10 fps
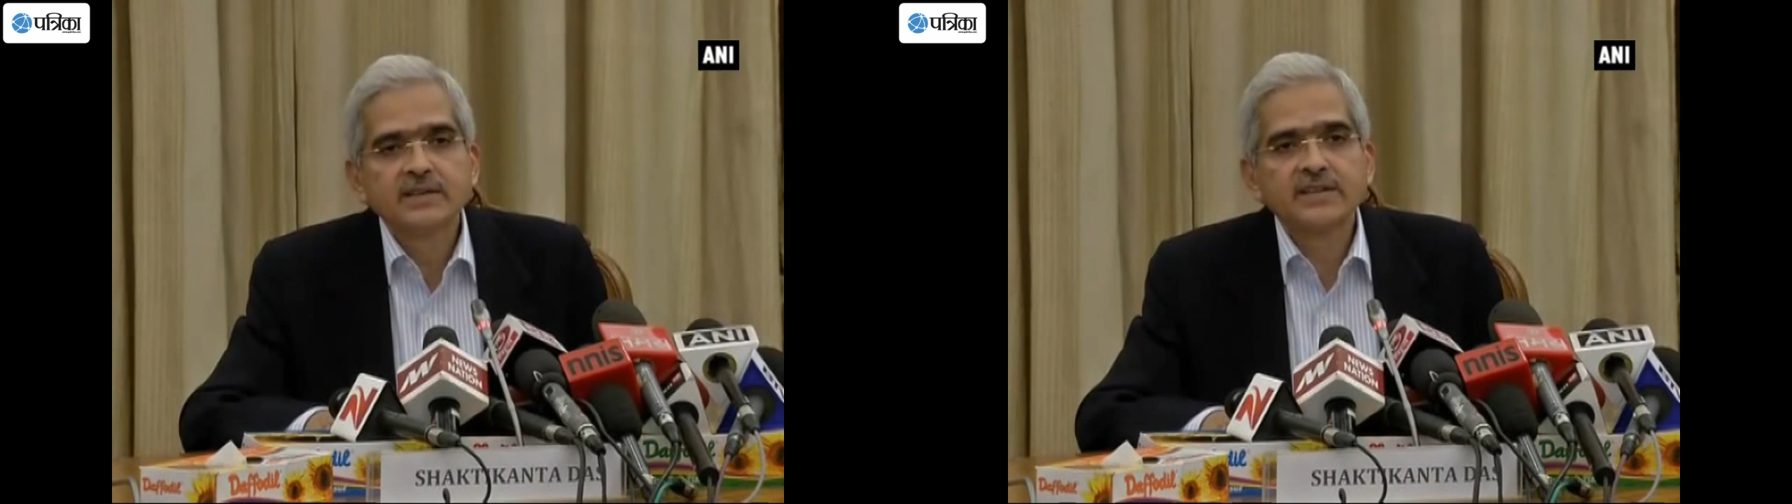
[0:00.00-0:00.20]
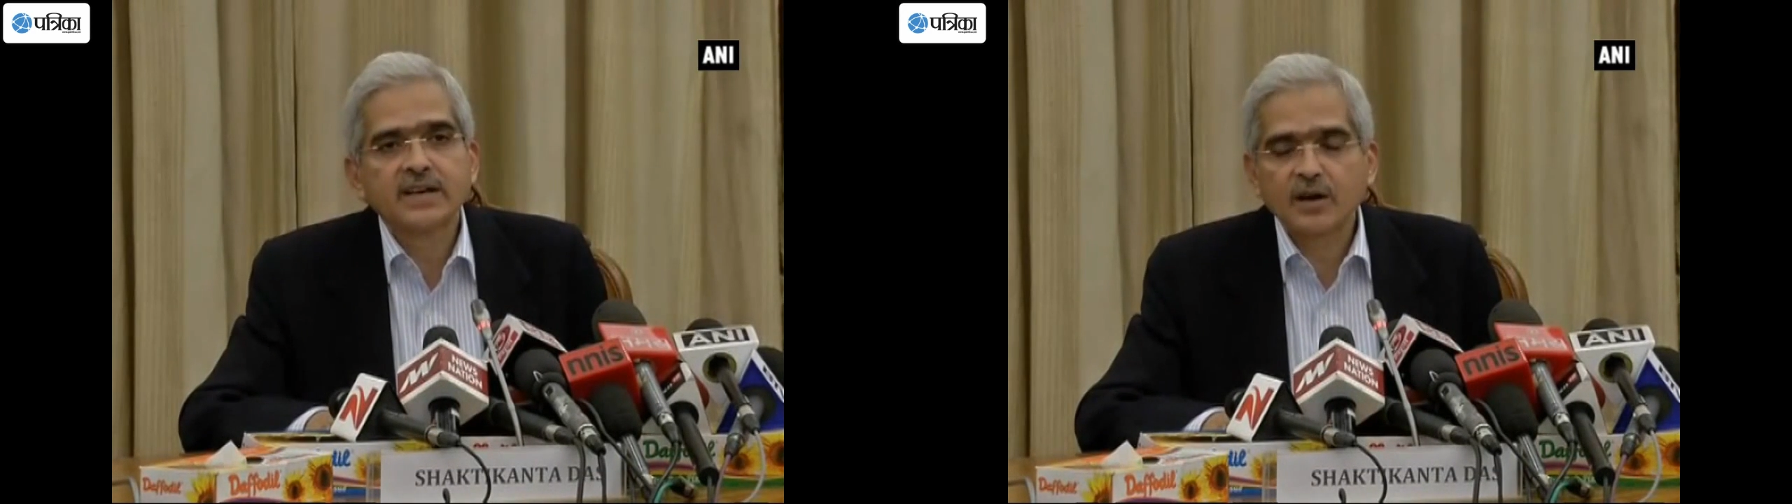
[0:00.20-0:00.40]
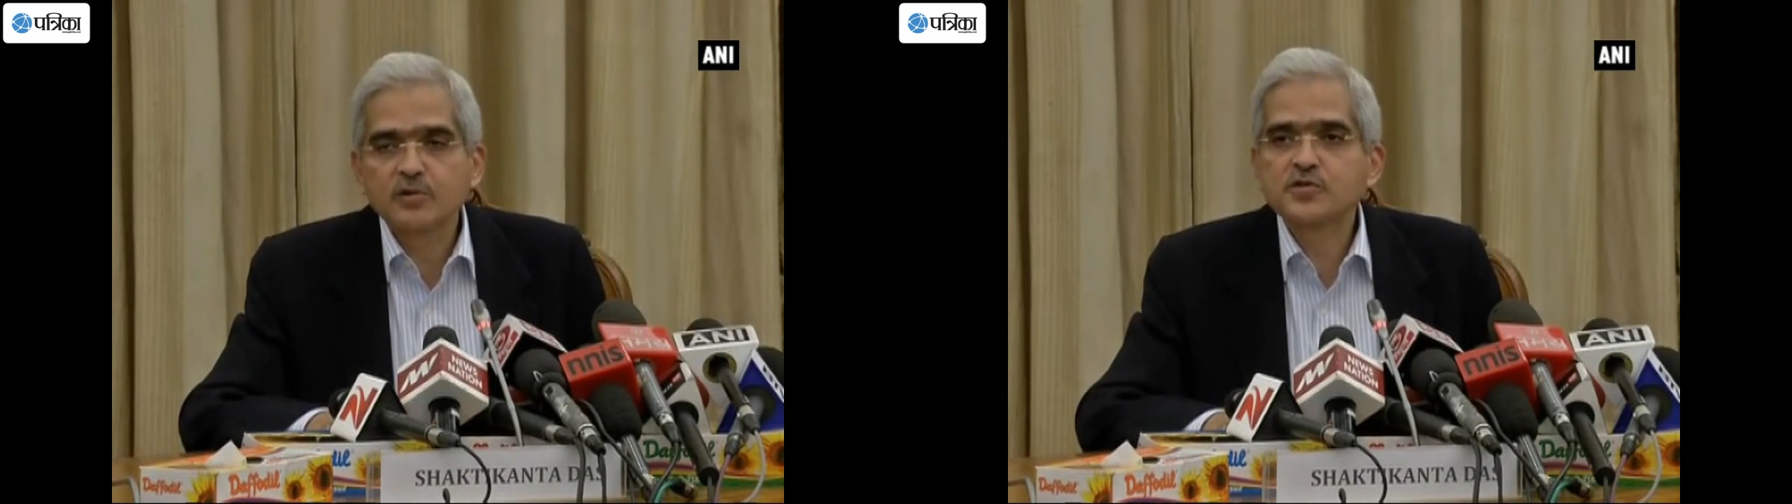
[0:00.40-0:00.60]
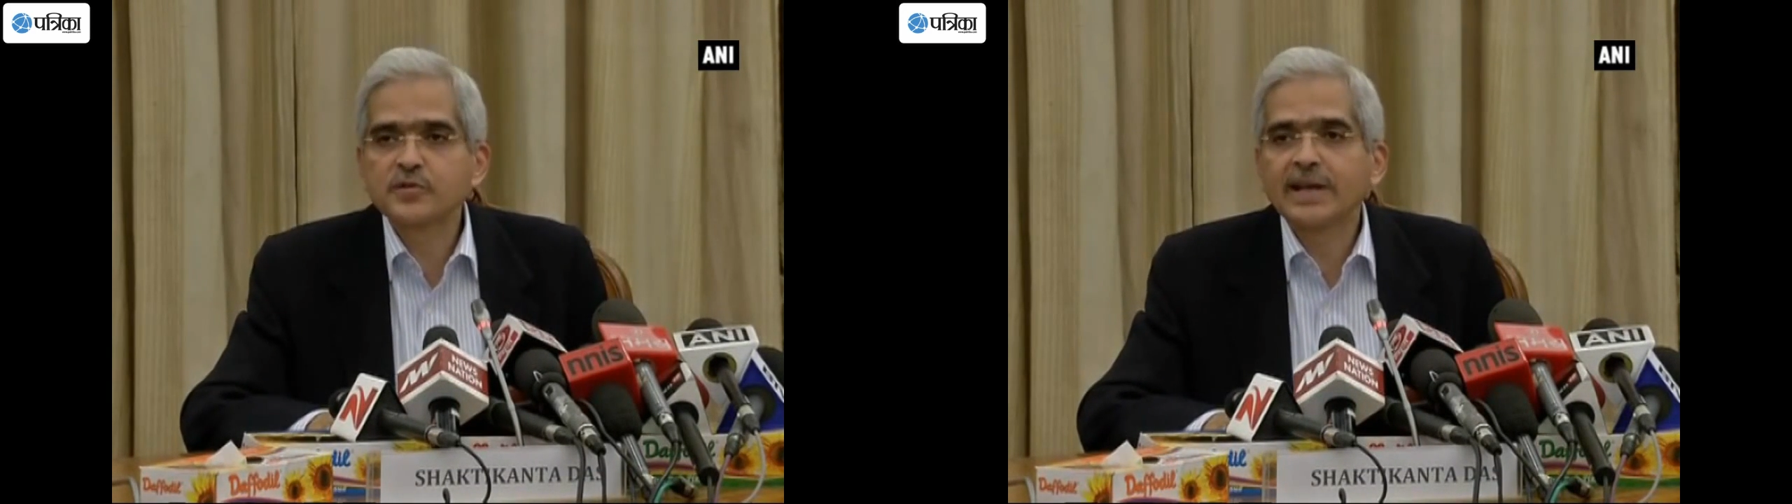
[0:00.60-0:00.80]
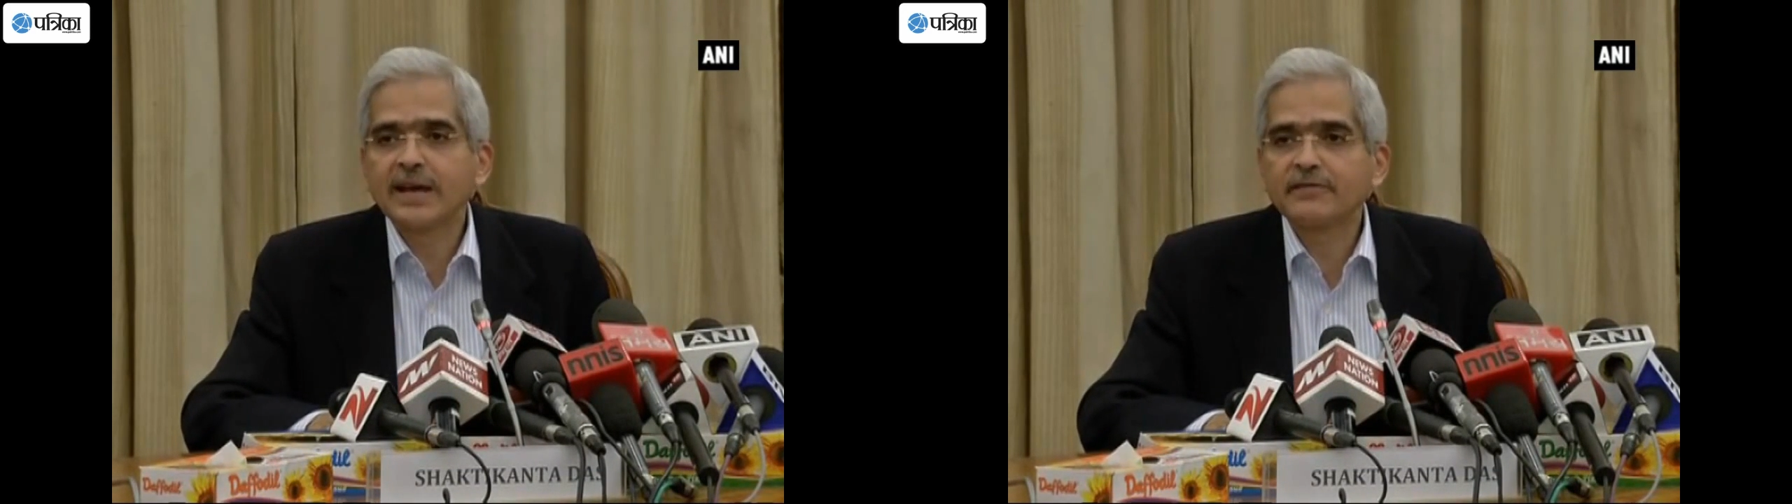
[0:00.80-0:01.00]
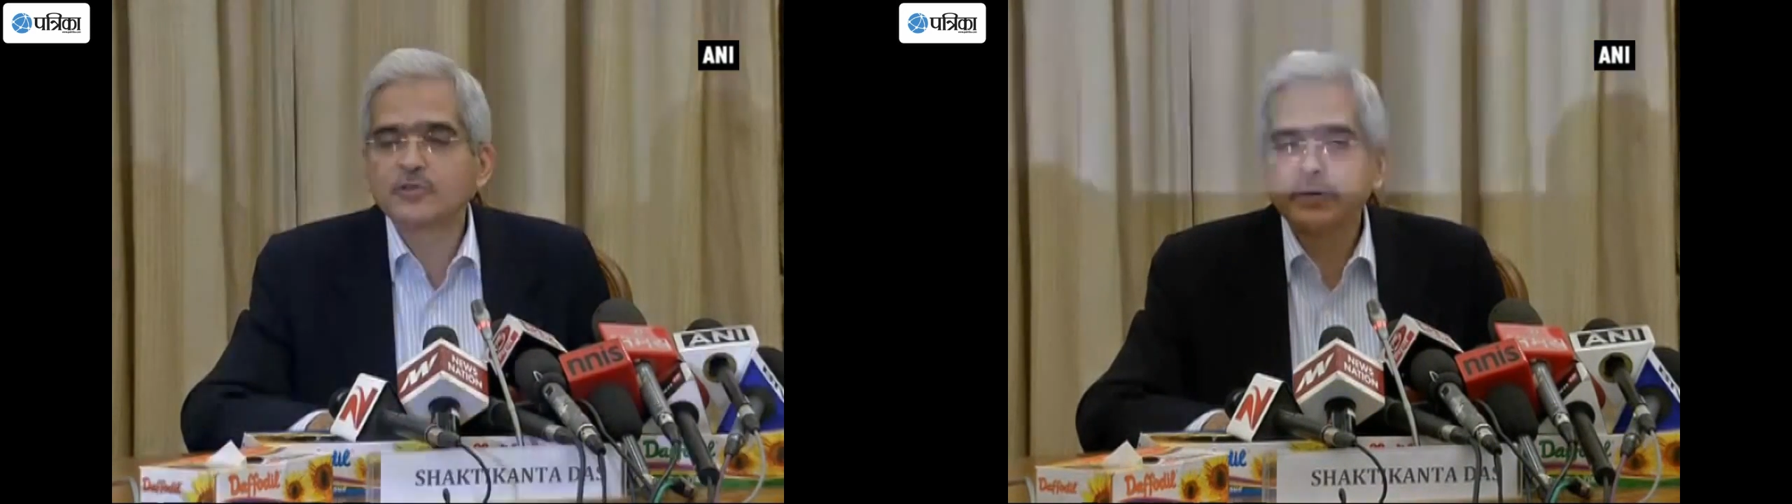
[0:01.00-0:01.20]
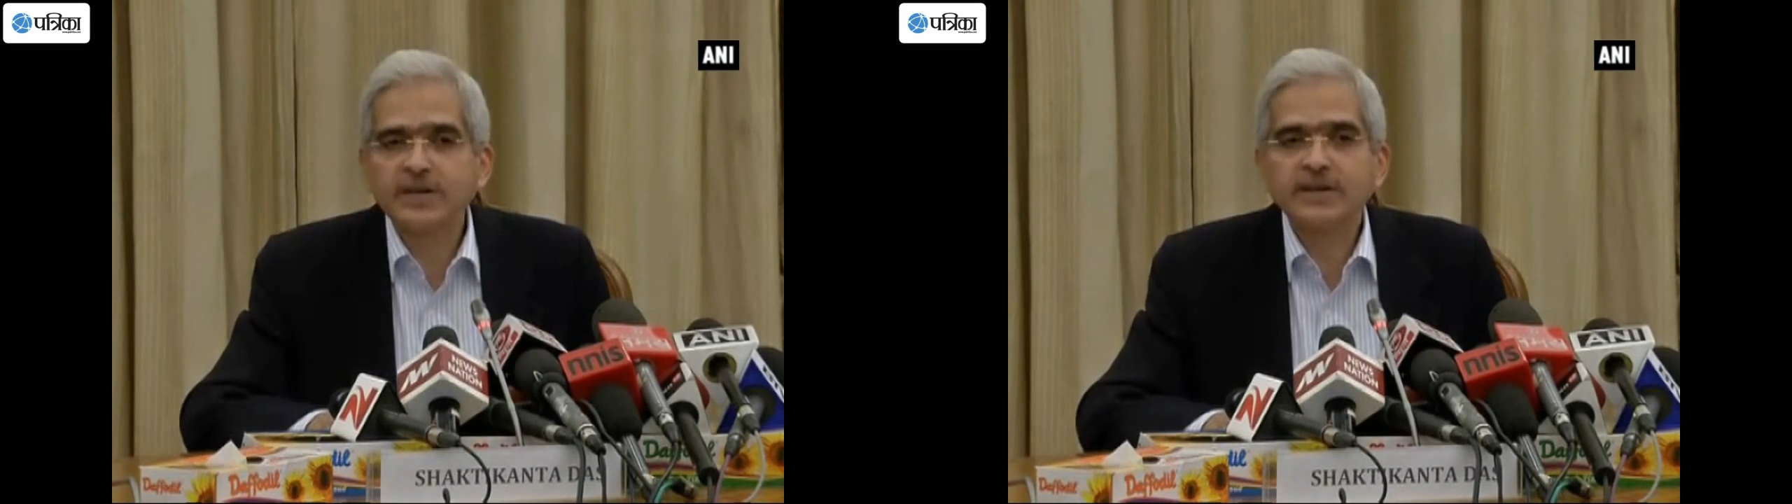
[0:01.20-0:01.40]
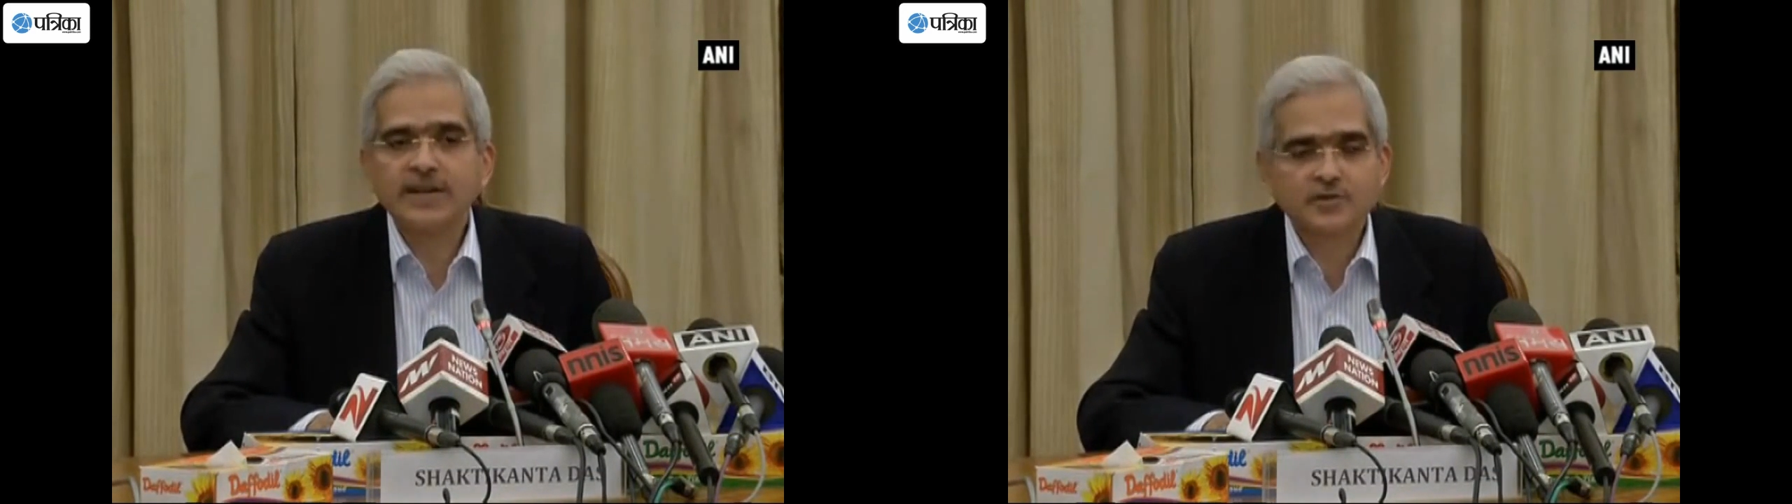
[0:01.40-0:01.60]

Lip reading: The accounts will have to be